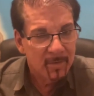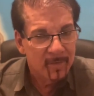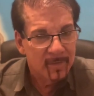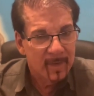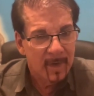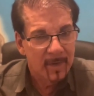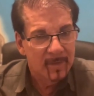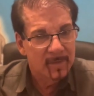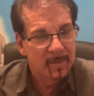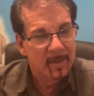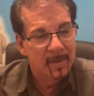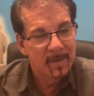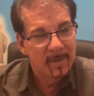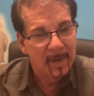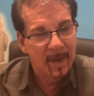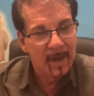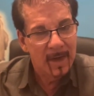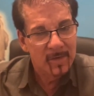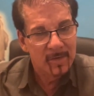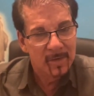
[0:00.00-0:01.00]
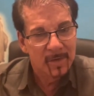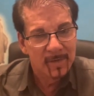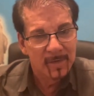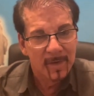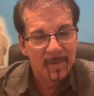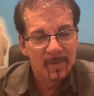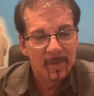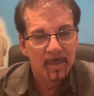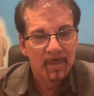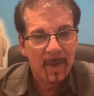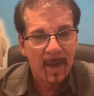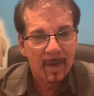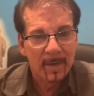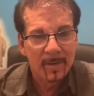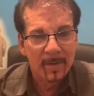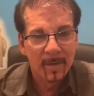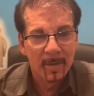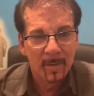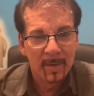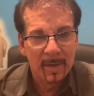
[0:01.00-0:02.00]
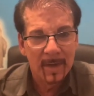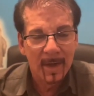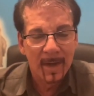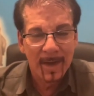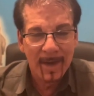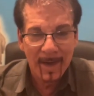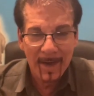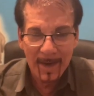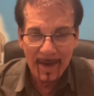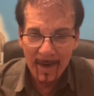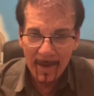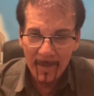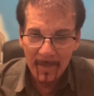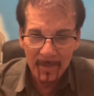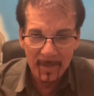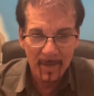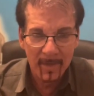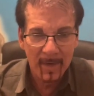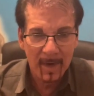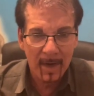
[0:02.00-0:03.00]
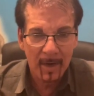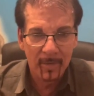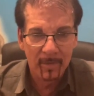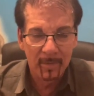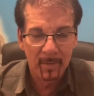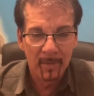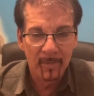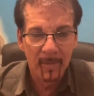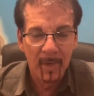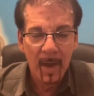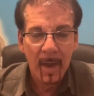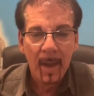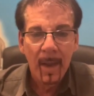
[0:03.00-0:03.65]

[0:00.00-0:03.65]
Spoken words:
that's contagious, it's the bacteria in the dandruff.